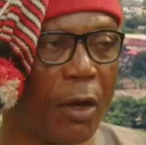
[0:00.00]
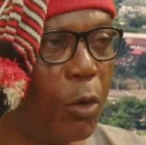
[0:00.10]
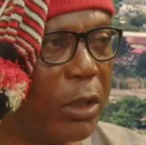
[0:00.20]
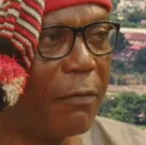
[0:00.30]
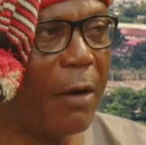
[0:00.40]

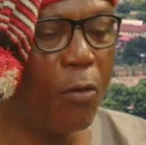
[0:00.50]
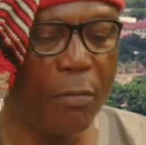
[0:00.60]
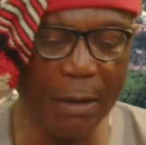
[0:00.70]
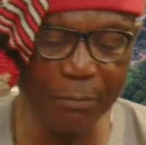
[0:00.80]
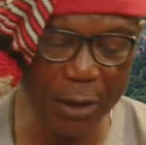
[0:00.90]
Whichever
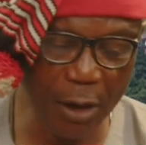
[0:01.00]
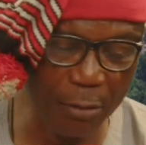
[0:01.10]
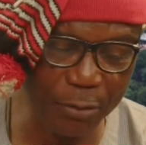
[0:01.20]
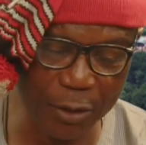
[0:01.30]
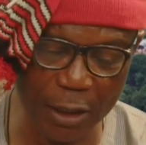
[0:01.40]
woman
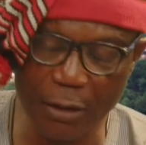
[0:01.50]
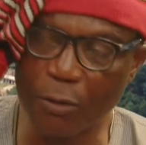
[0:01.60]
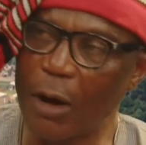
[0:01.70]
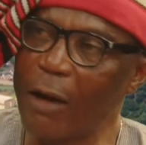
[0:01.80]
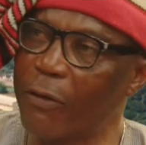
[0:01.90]
becomes a
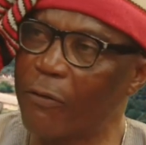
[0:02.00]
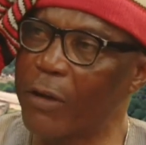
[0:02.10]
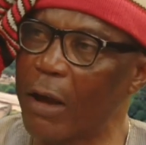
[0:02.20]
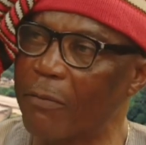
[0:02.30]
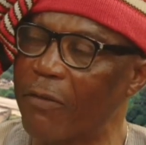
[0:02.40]
wife of
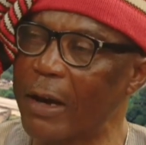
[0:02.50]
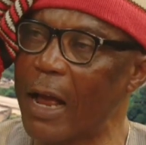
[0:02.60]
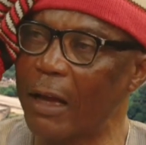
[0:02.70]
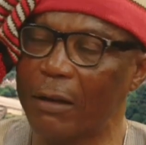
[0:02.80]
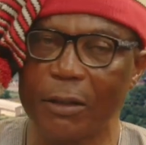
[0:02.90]
your
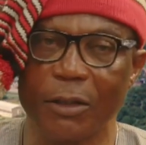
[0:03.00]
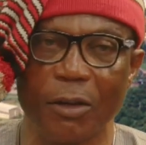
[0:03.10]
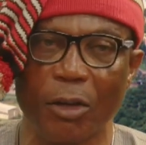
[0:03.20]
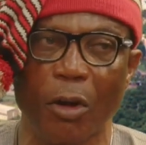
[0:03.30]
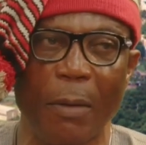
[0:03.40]
father is
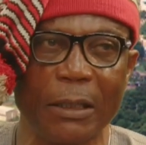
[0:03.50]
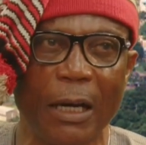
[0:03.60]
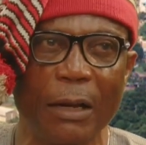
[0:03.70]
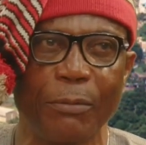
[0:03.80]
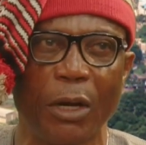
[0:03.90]

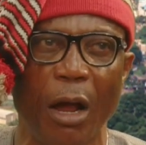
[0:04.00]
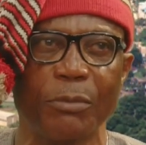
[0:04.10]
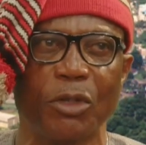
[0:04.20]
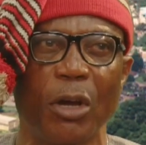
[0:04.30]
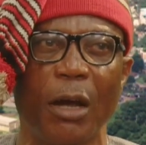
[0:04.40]
automatically
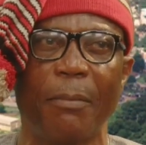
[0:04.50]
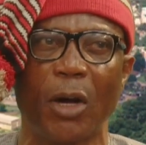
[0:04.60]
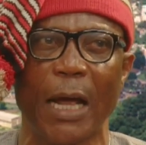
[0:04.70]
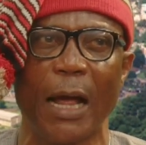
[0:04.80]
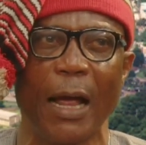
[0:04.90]
becomes your
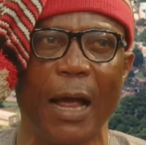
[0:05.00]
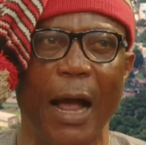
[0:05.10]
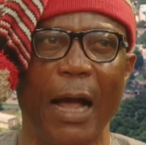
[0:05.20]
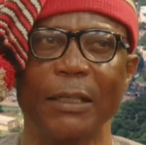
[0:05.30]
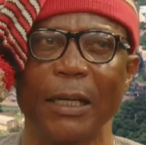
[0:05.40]
mother,
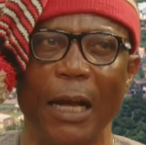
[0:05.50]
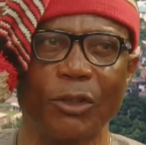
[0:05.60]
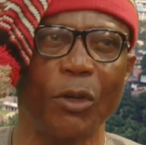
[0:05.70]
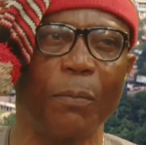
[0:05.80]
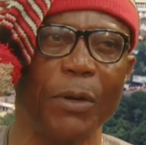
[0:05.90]
and it
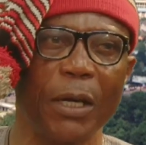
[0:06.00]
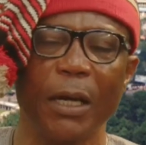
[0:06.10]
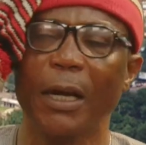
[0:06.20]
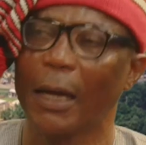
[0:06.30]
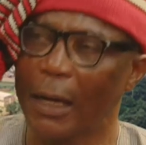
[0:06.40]
has to be
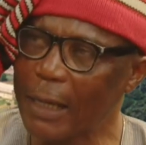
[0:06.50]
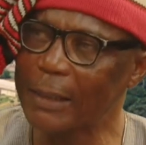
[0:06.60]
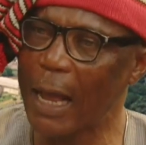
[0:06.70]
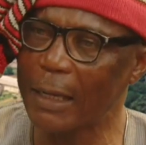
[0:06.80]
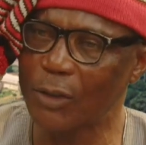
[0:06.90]

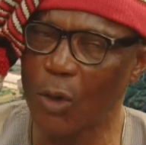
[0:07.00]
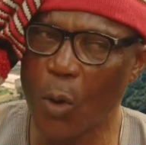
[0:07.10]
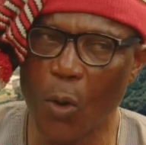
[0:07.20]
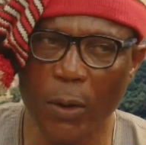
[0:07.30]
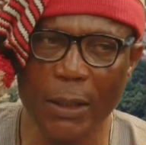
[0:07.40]
like that.
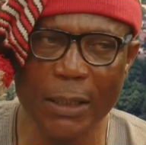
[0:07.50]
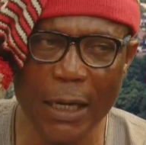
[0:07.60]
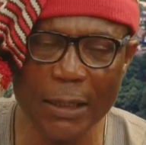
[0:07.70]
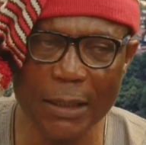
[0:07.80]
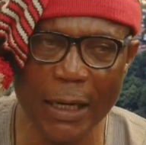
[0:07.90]
So
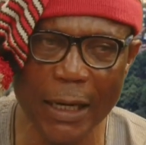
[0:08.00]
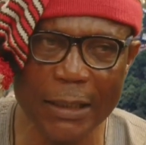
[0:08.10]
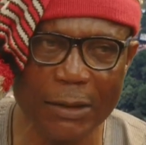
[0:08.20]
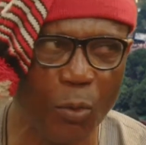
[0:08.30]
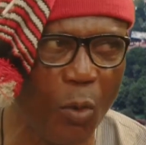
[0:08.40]
this
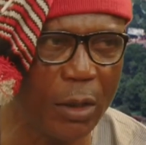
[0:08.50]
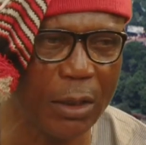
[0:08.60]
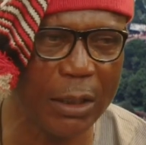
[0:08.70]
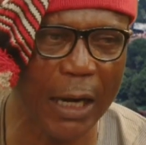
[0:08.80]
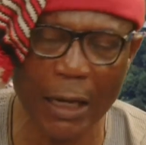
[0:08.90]
is
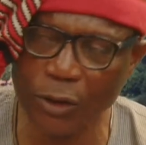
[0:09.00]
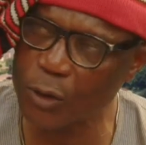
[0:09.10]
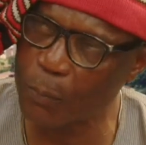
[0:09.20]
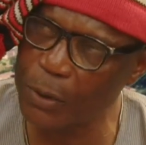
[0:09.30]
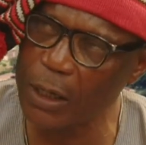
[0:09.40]
what has
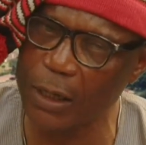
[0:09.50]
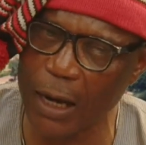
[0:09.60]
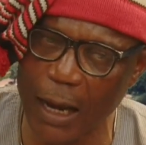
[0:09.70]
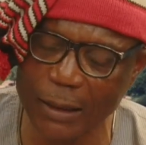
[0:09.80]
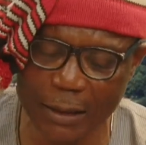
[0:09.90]
to be,
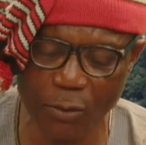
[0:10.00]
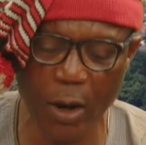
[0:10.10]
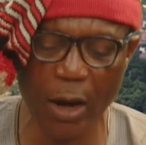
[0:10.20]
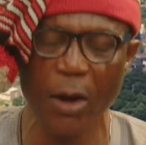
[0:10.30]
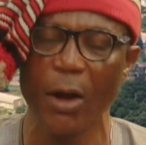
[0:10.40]
and the
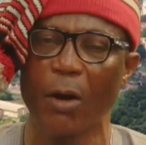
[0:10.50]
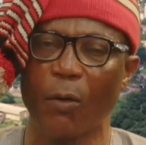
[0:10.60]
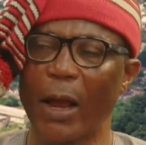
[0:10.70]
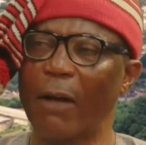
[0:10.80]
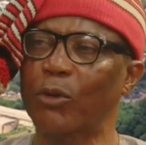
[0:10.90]
way
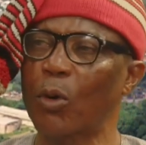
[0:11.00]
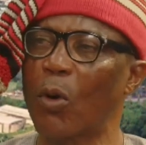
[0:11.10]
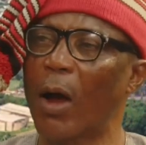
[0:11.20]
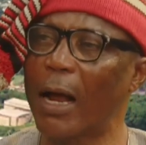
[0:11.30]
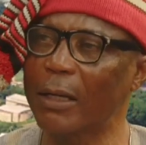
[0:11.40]
we have
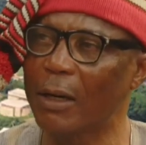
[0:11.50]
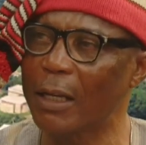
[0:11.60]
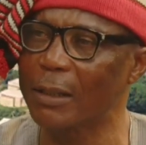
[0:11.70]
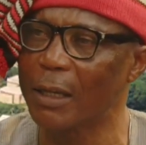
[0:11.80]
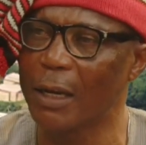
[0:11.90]
to handle it.